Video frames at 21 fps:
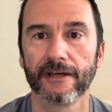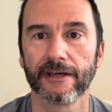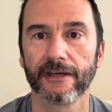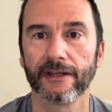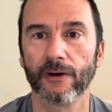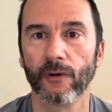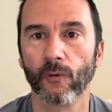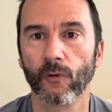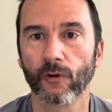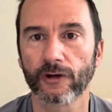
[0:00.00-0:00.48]

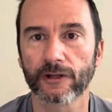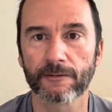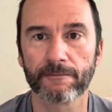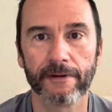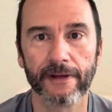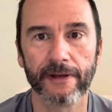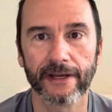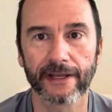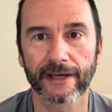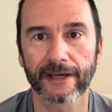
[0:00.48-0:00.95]

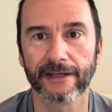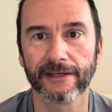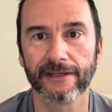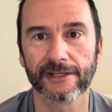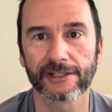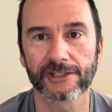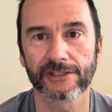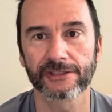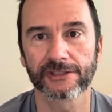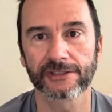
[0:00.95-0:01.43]
orthopedic
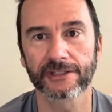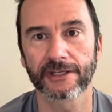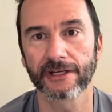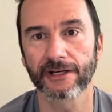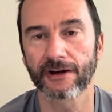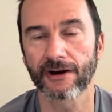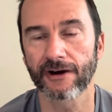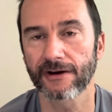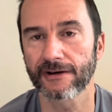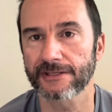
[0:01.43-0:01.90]
conditions can
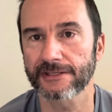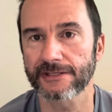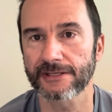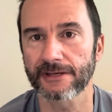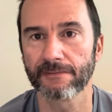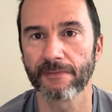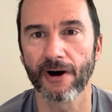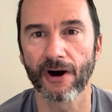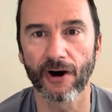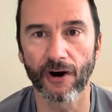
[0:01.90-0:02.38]
cause
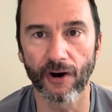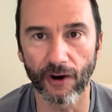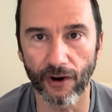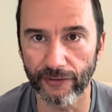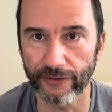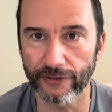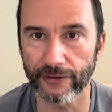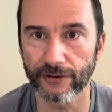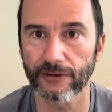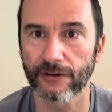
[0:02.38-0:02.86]
some
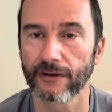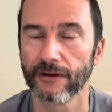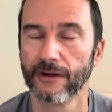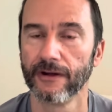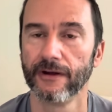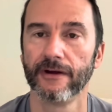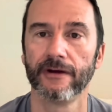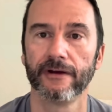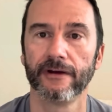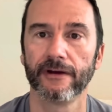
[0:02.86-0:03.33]
other
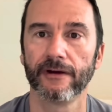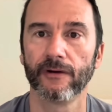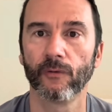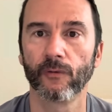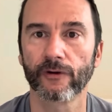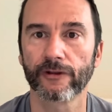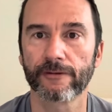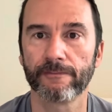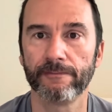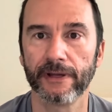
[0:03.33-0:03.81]

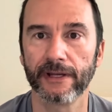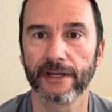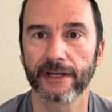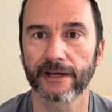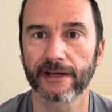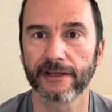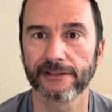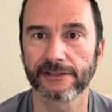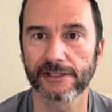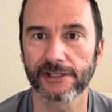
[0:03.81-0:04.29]
orthopedic
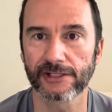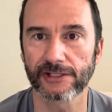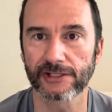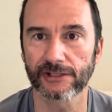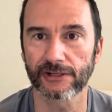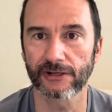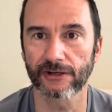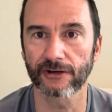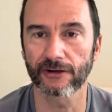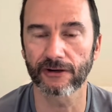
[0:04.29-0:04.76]

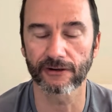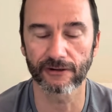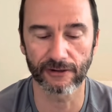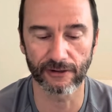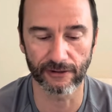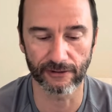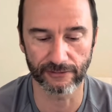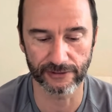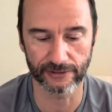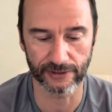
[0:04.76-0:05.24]
condition to hurt
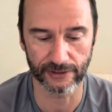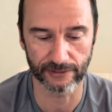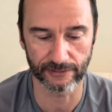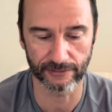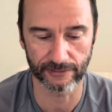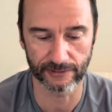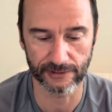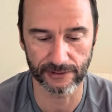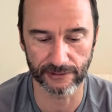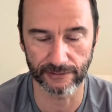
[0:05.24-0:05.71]
or
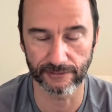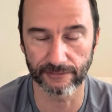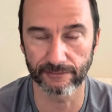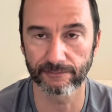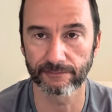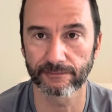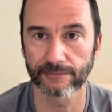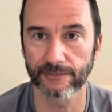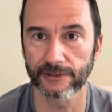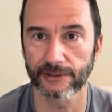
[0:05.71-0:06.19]
to
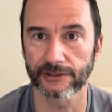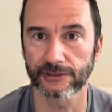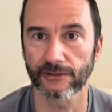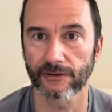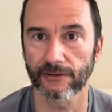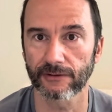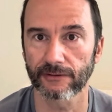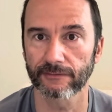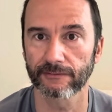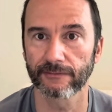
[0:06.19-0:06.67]

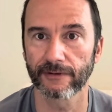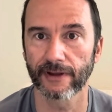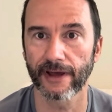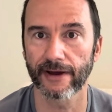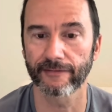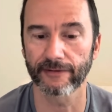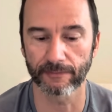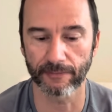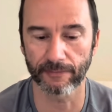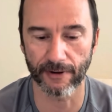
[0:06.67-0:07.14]
start
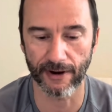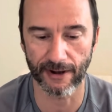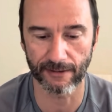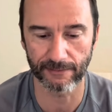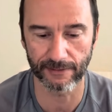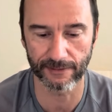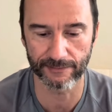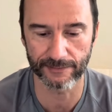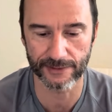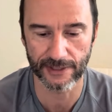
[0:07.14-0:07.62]
having
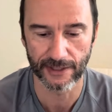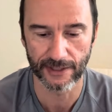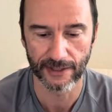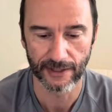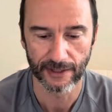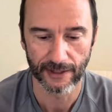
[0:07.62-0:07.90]
problems.